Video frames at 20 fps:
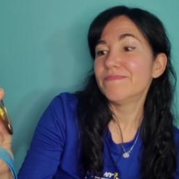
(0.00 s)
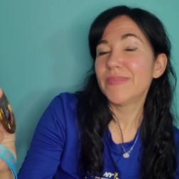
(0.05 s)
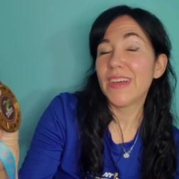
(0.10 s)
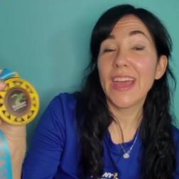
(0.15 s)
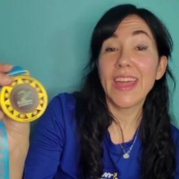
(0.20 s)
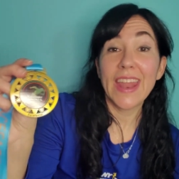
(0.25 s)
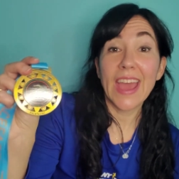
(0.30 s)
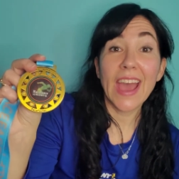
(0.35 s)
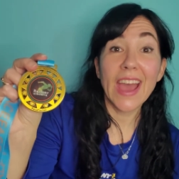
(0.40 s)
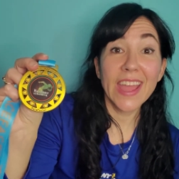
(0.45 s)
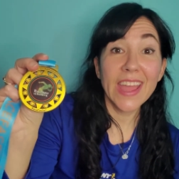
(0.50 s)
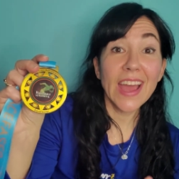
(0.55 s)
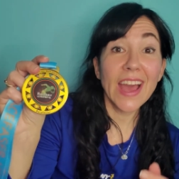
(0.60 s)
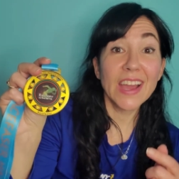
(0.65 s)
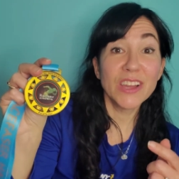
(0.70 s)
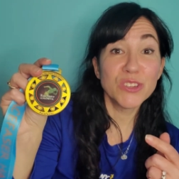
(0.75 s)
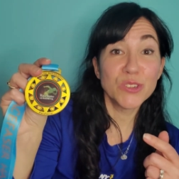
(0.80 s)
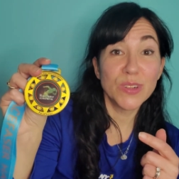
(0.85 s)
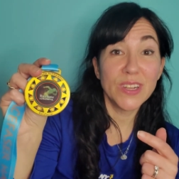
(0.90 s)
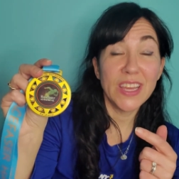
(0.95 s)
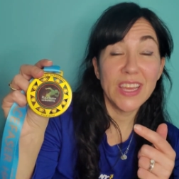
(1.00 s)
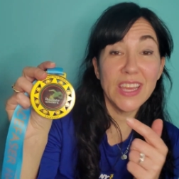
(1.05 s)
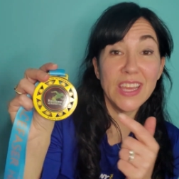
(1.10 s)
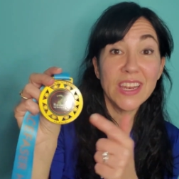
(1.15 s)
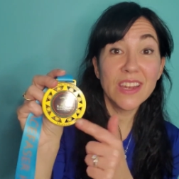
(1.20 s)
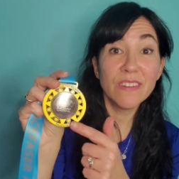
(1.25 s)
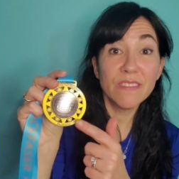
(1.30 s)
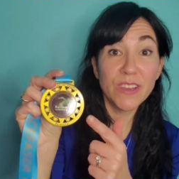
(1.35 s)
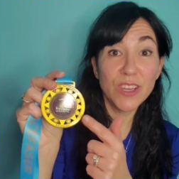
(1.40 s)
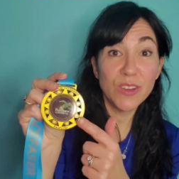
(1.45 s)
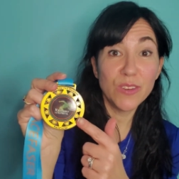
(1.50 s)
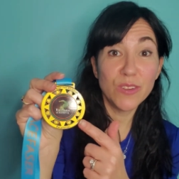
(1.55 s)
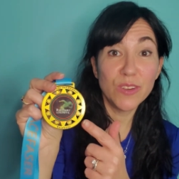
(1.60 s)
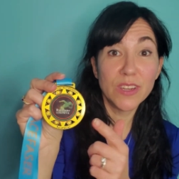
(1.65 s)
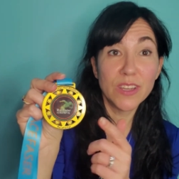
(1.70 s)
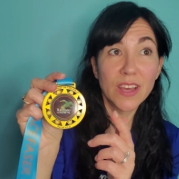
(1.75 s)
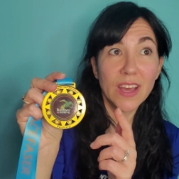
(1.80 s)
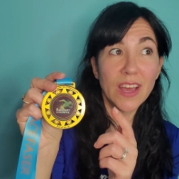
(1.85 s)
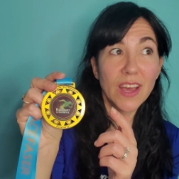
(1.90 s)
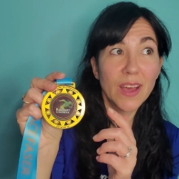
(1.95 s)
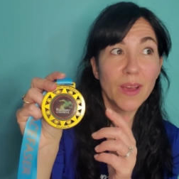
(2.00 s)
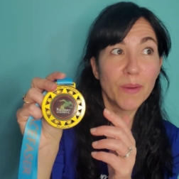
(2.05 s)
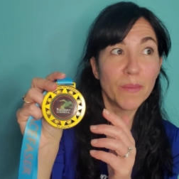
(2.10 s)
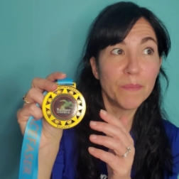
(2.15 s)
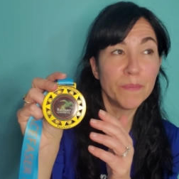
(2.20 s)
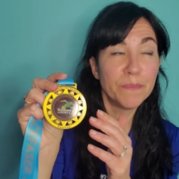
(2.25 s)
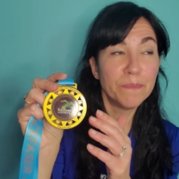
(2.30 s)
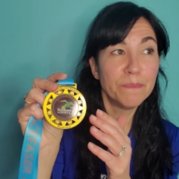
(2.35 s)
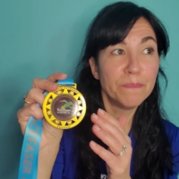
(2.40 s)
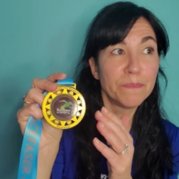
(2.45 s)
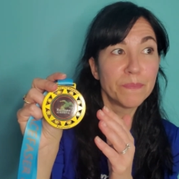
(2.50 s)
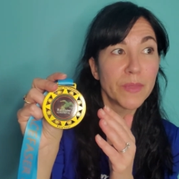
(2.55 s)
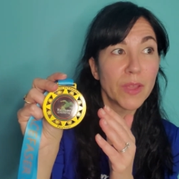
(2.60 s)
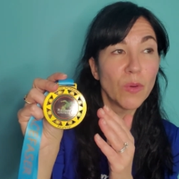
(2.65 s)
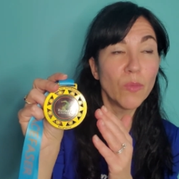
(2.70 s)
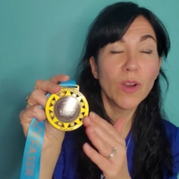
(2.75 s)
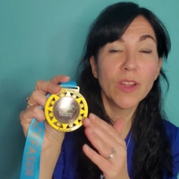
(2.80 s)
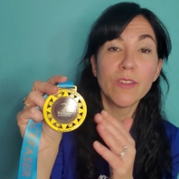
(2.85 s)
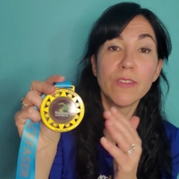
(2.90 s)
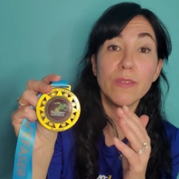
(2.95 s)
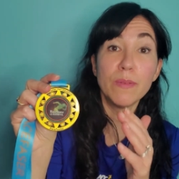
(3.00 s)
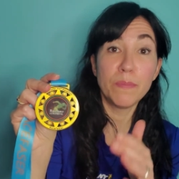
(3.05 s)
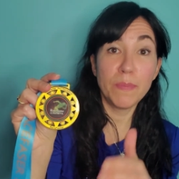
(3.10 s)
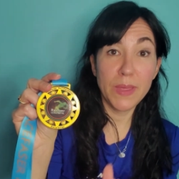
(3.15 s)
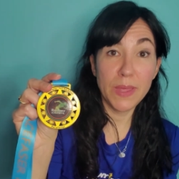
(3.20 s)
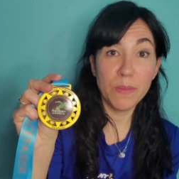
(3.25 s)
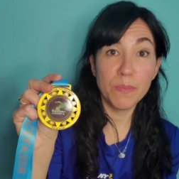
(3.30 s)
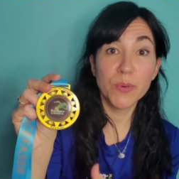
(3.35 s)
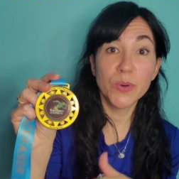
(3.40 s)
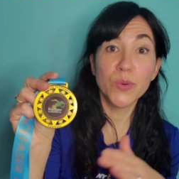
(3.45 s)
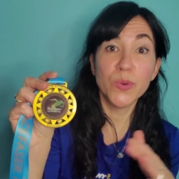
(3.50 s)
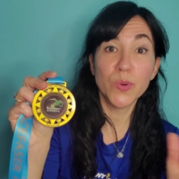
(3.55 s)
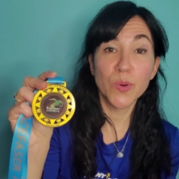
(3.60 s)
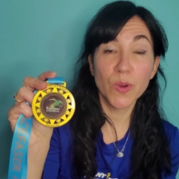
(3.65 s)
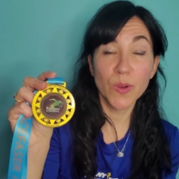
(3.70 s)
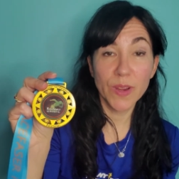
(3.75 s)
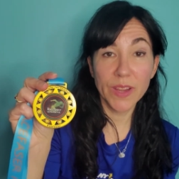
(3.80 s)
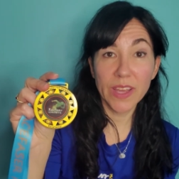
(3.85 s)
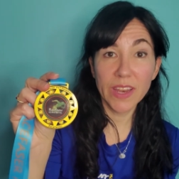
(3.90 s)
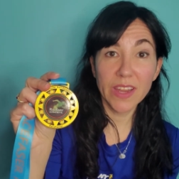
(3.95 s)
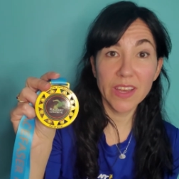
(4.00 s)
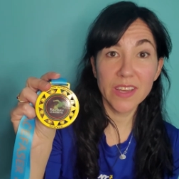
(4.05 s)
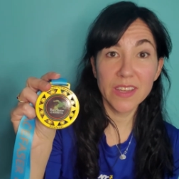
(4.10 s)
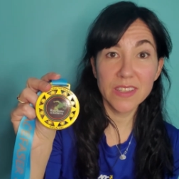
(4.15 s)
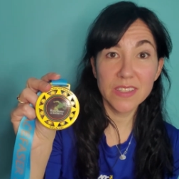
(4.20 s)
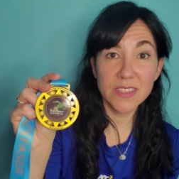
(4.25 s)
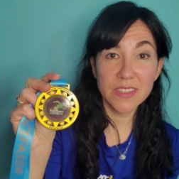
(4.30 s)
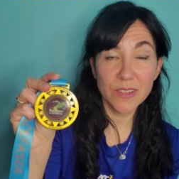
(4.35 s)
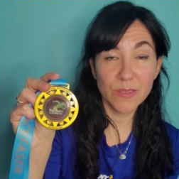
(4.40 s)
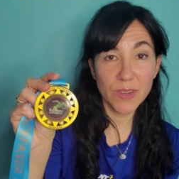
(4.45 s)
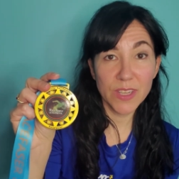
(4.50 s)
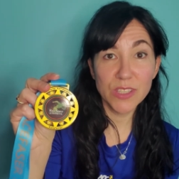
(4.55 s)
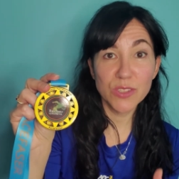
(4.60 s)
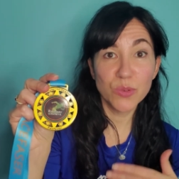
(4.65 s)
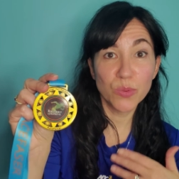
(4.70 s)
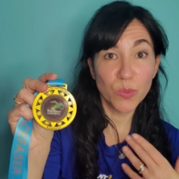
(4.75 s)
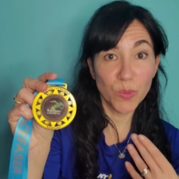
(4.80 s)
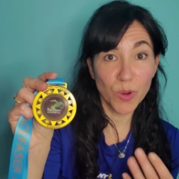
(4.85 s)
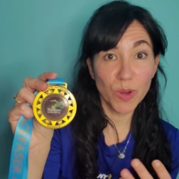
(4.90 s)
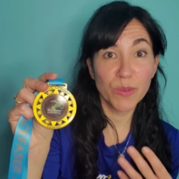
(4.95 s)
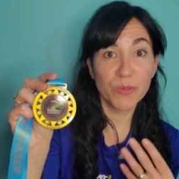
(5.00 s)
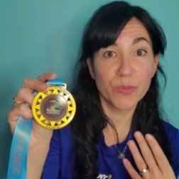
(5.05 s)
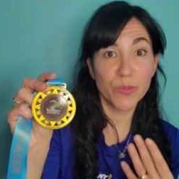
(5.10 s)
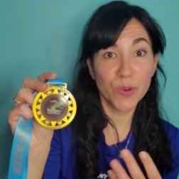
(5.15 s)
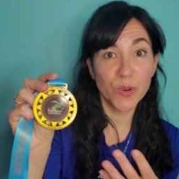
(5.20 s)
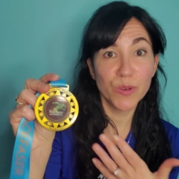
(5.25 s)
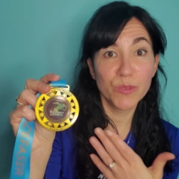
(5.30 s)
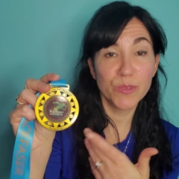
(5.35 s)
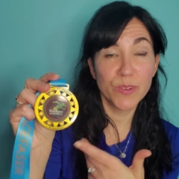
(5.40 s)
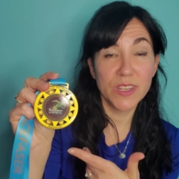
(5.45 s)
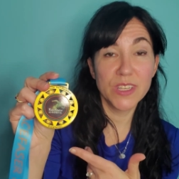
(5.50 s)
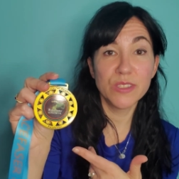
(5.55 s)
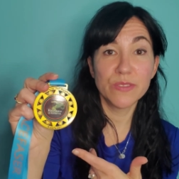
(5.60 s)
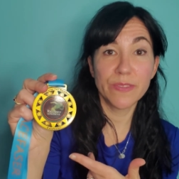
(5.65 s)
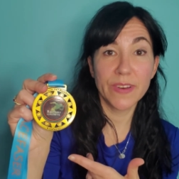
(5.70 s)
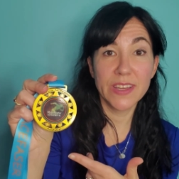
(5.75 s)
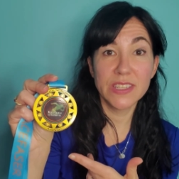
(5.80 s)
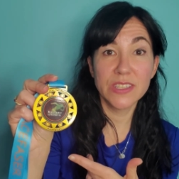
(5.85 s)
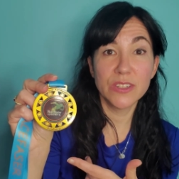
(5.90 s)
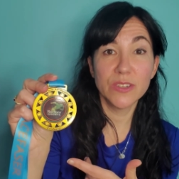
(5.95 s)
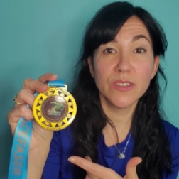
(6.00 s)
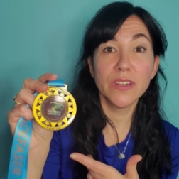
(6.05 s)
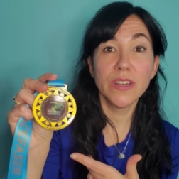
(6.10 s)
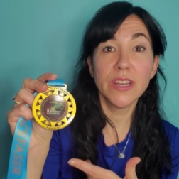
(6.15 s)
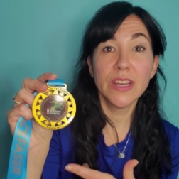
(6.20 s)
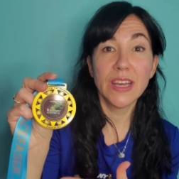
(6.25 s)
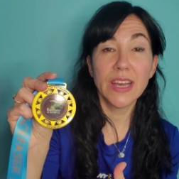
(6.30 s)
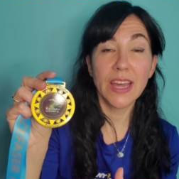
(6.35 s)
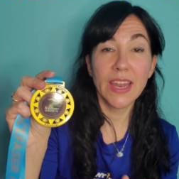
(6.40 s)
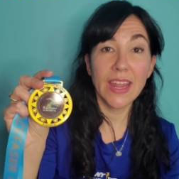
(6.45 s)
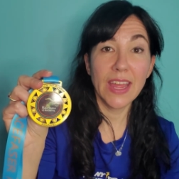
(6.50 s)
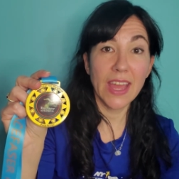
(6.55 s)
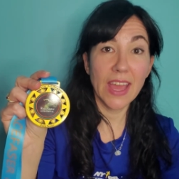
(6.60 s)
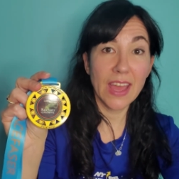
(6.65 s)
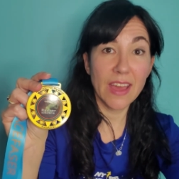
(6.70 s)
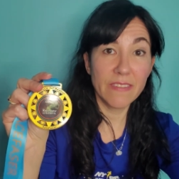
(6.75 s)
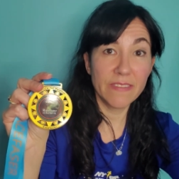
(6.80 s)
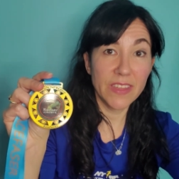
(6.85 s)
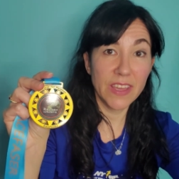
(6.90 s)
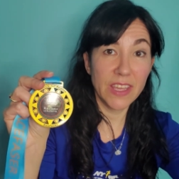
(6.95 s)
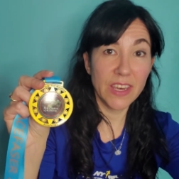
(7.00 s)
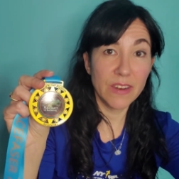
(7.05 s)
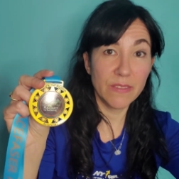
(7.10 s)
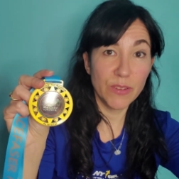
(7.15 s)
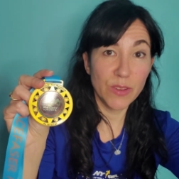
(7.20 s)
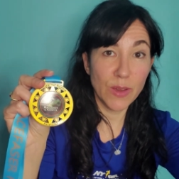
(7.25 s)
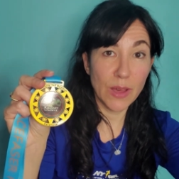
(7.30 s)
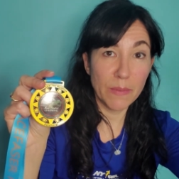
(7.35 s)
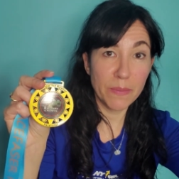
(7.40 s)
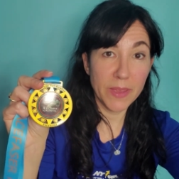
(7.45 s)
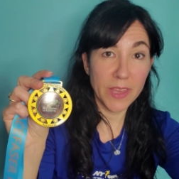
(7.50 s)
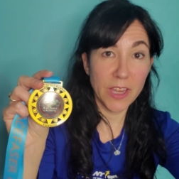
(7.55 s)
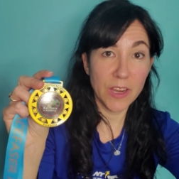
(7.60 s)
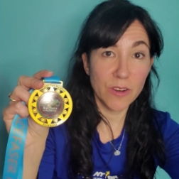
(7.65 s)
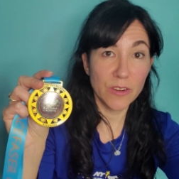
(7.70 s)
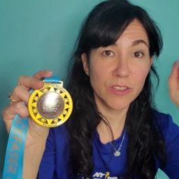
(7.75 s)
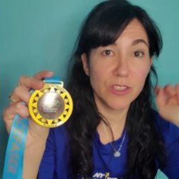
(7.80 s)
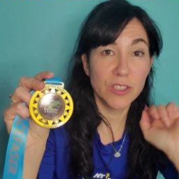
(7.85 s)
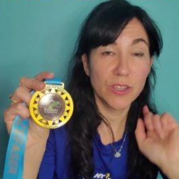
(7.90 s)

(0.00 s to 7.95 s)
and I actually interviewed um, one of the people who organized the race who worked for Race Faster, and I have the interview up here.